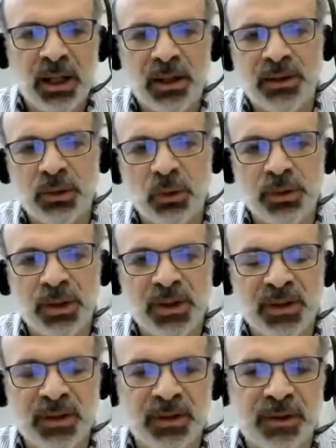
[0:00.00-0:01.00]
assume that
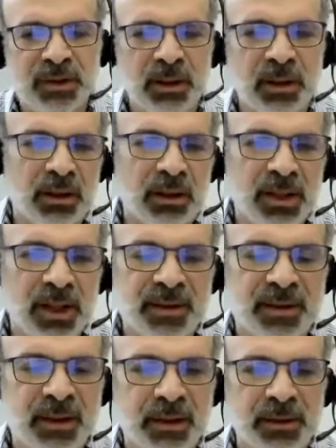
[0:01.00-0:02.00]
this is
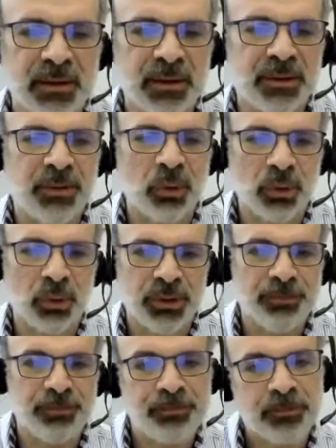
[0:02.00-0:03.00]
less than a third
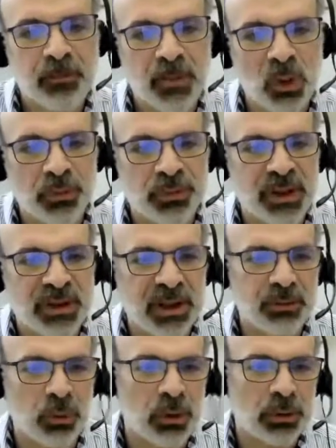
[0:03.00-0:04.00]
of the
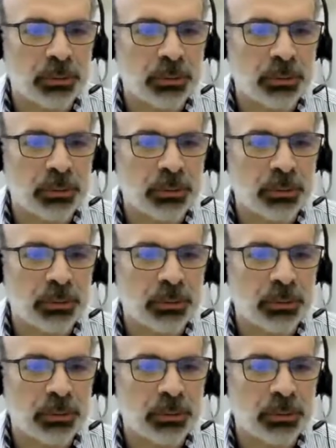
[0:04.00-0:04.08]
network.